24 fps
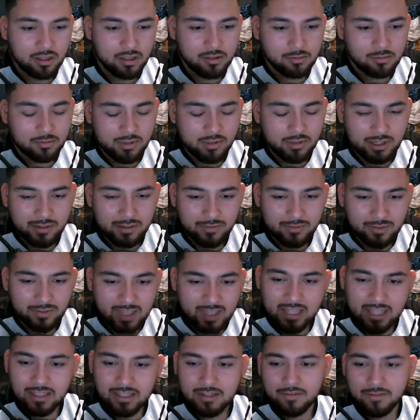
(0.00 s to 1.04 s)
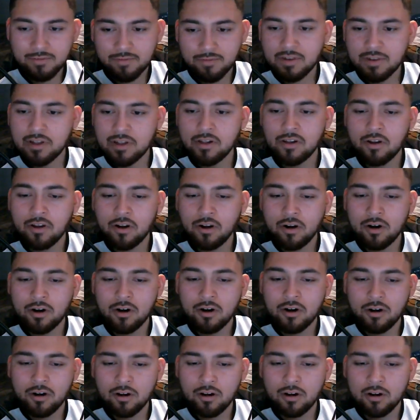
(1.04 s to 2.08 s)
We have yet to fill
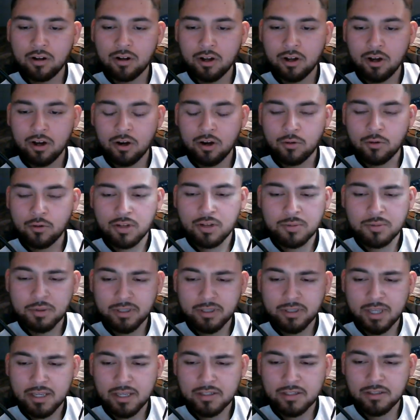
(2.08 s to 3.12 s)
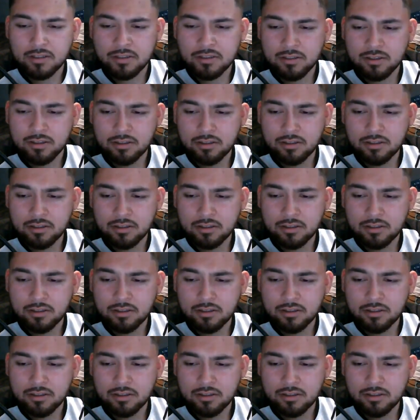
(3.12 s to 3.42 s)
our own expectations.